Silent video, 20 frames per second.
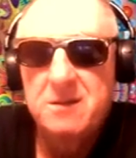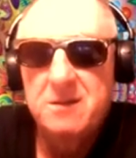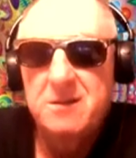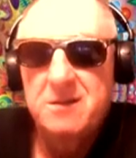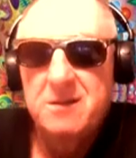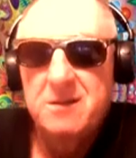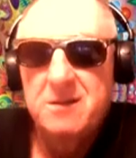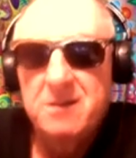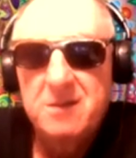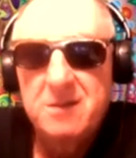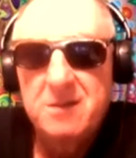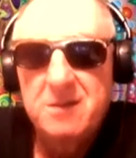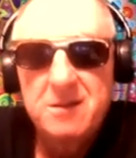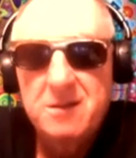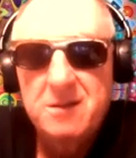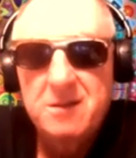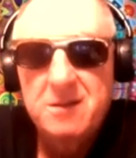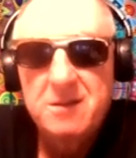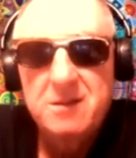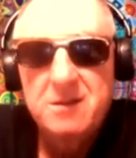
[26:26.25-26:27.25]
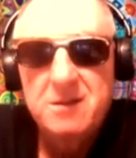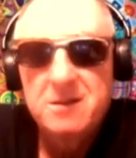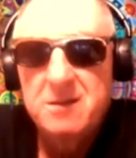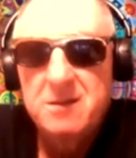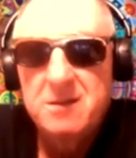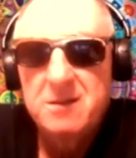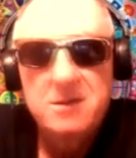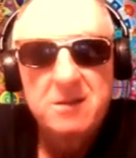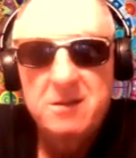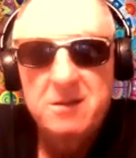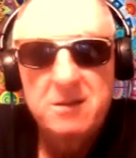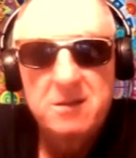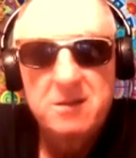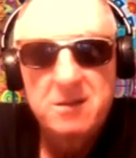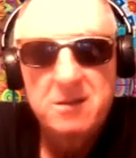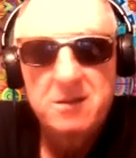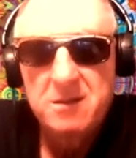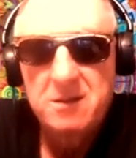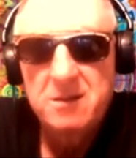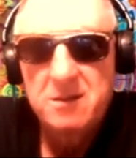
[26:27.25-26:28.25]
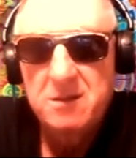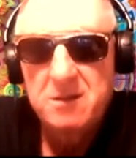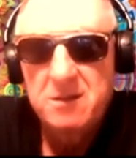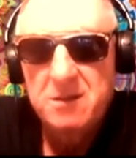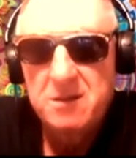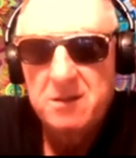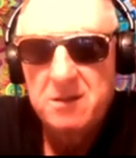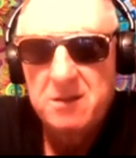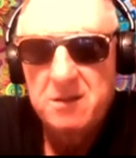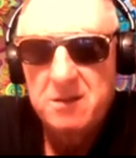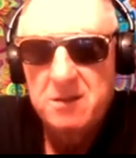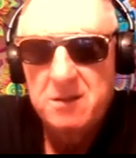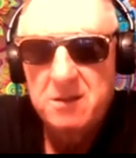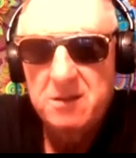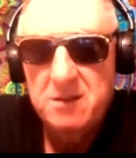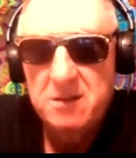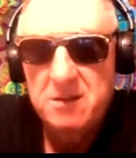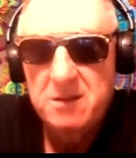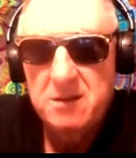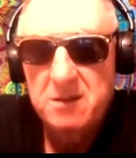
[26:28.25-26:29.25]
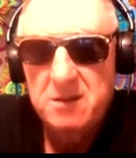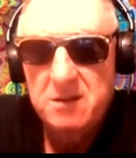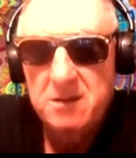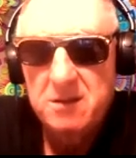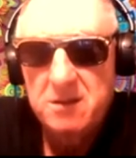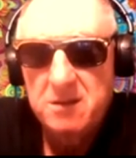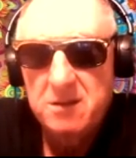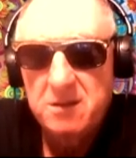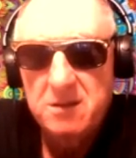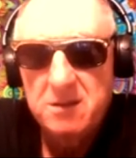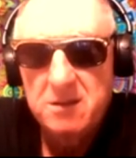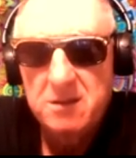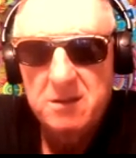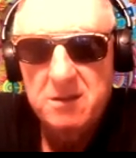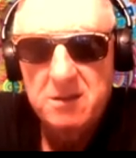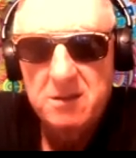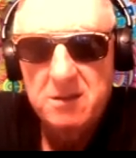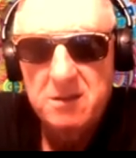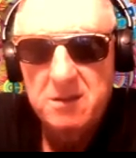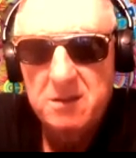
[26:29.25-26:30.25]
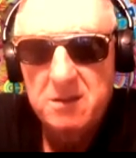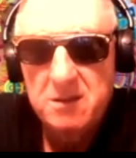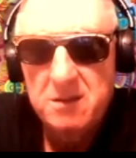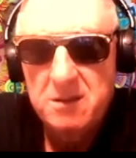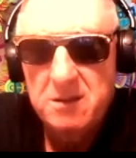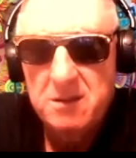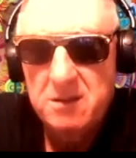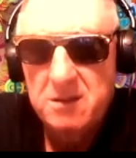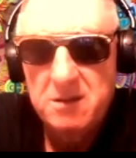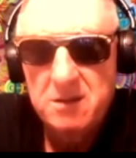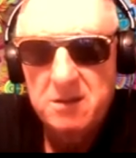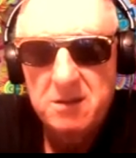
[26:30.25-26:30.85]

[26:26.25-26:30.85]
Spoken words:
The person shown says nothing.